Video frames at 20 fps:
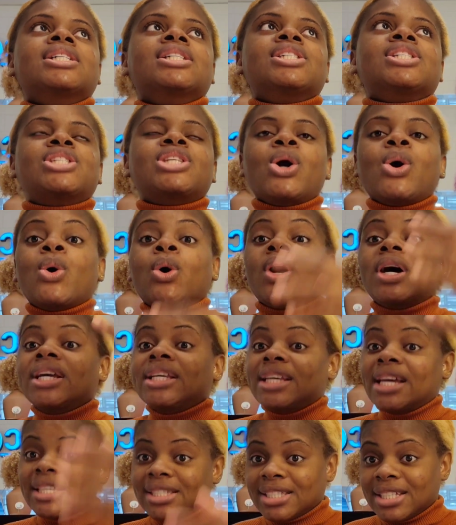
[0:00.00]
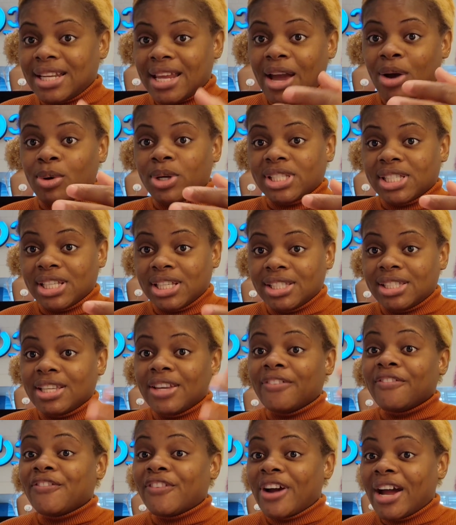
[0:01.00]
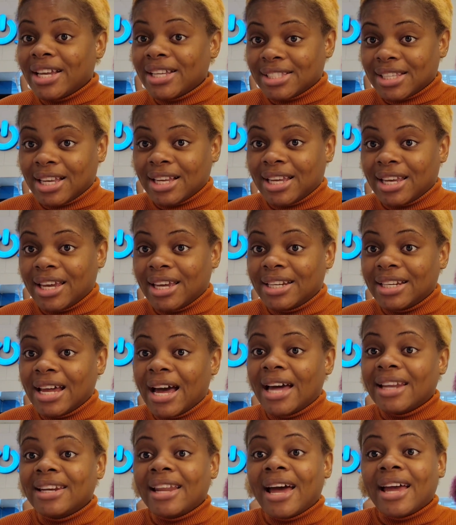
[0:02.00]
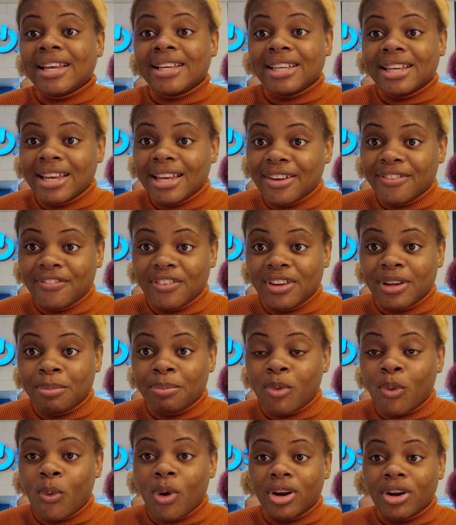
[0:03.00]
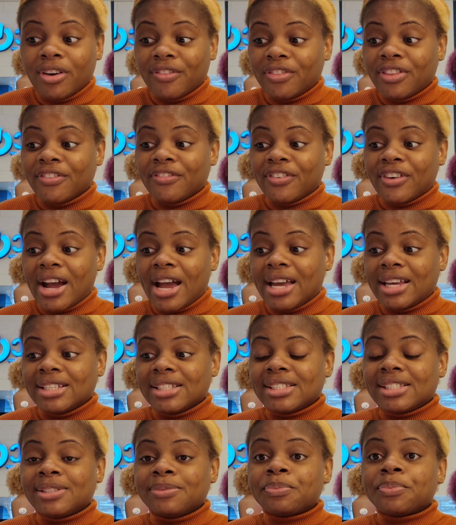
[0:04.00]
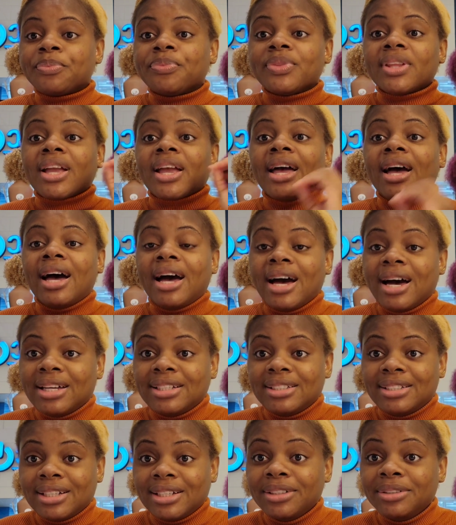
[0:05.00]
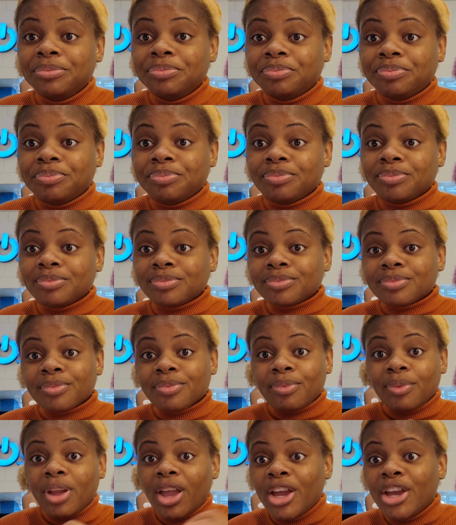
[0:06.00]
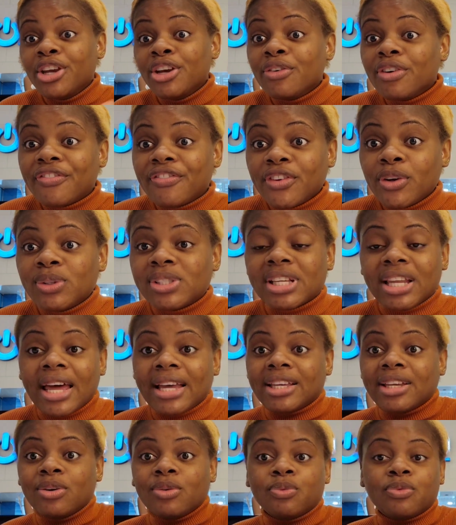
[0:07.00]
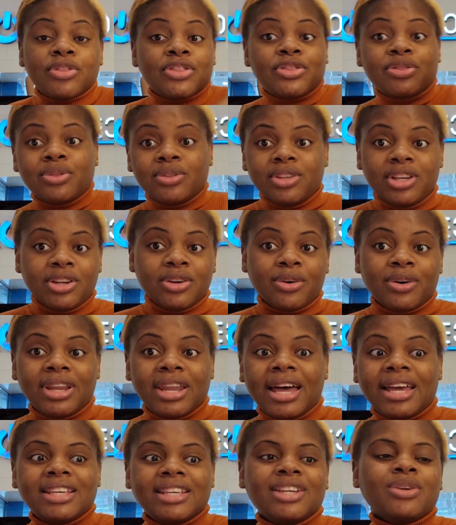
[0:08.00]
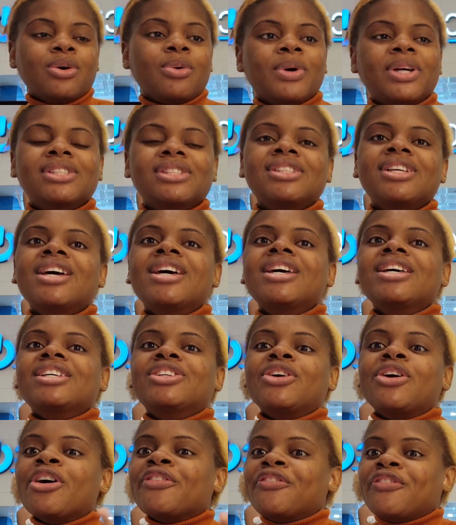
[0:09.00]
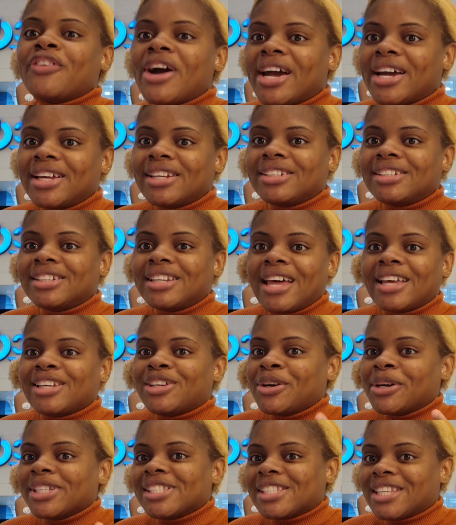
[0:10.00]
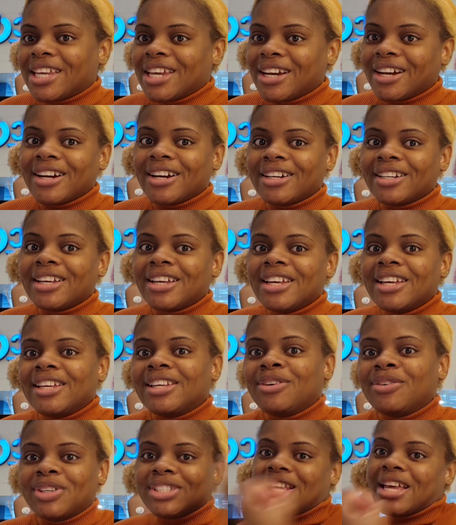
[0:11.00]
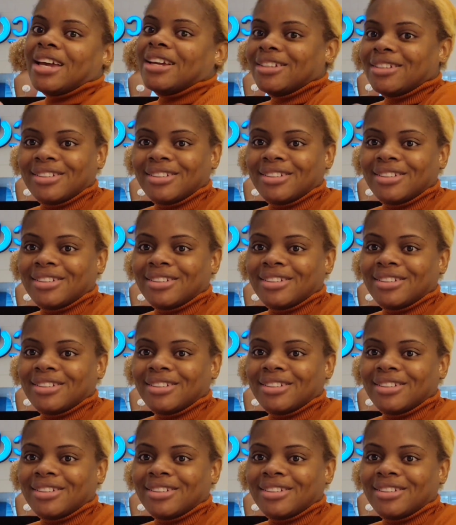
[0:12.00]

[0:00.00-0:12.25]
So yesterday I was eating fries again and I gave him one of the fries, and he refused it. Like when you're frightened, like you're scared, he was like